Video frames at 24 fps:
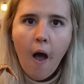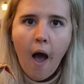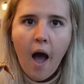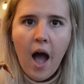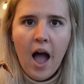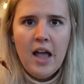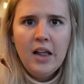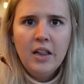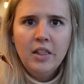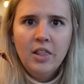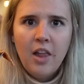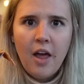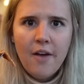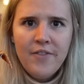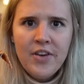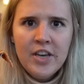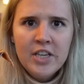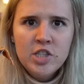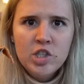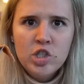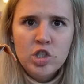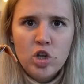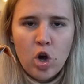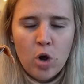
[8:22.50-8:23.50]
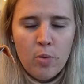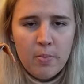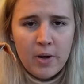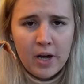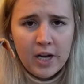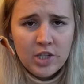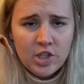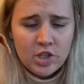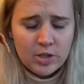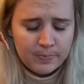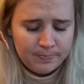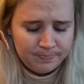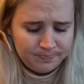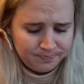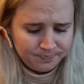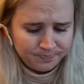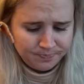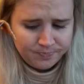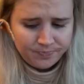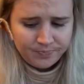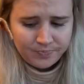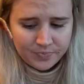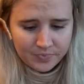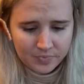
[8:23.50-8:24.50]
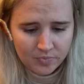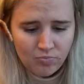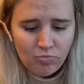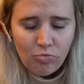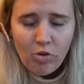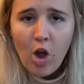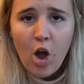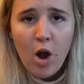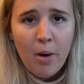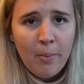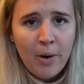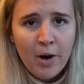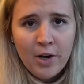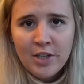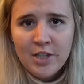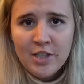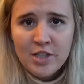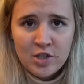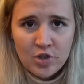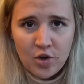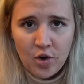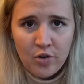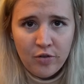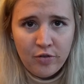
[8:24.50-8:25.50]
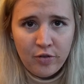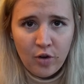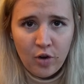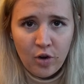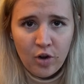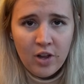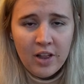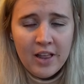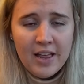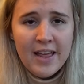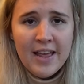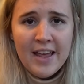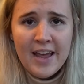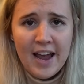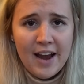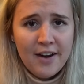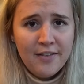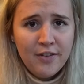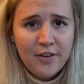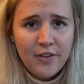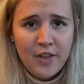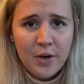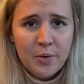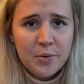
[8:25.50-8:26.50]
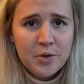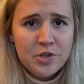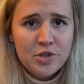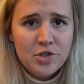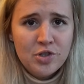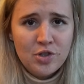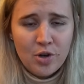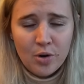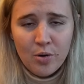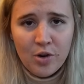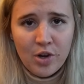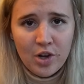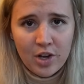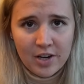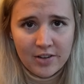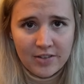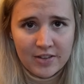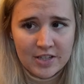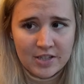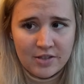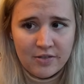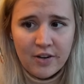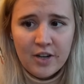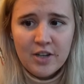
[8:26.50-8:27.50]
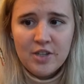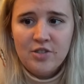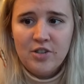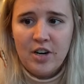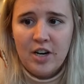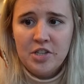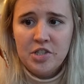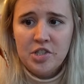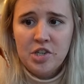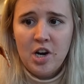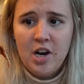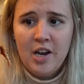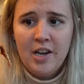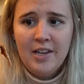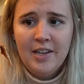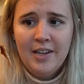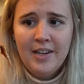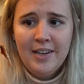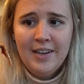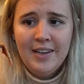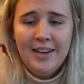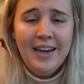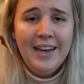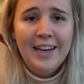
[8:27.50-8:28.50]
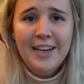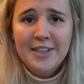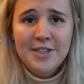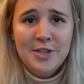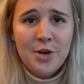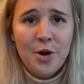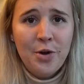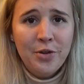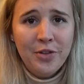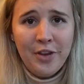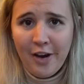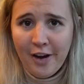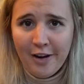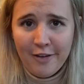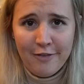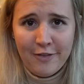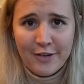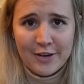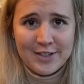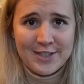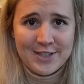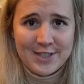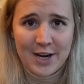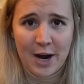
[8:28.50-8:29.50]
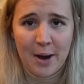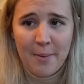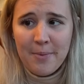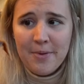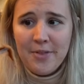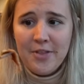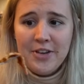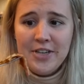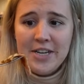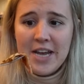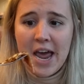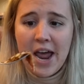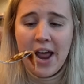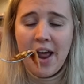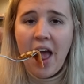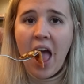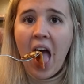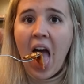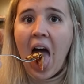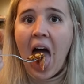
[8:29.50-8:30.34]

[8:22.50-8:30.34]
I love it so much. I'm already so full. Everything was so good at this first restaurant, and it's only our first stop of the day.